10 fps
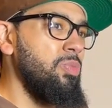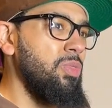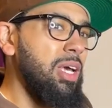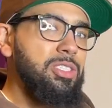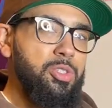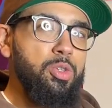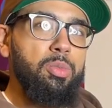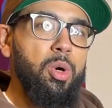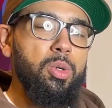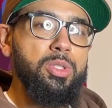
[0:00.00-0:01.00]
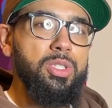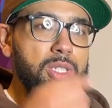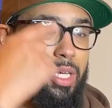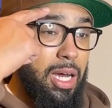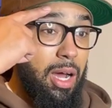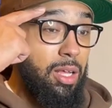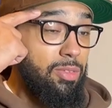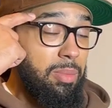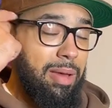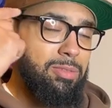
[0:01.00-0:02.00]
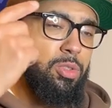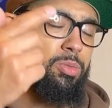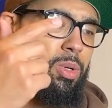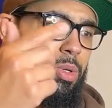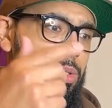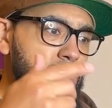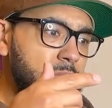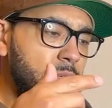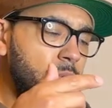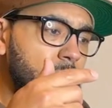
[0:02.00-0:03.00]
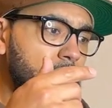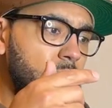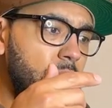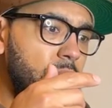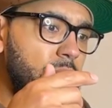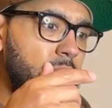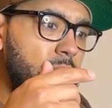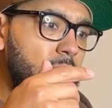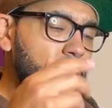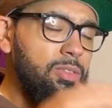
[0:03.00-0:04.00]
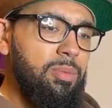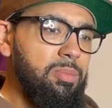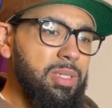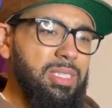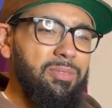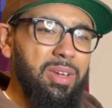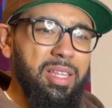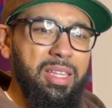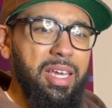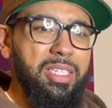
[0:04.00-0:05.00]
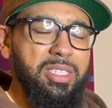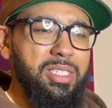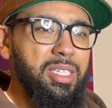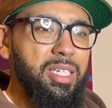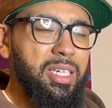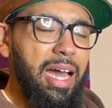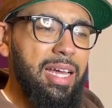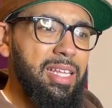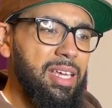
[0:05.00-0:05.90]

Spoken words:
Has 2 modes. All of them have 2 modes, or all of them except for I think the HC high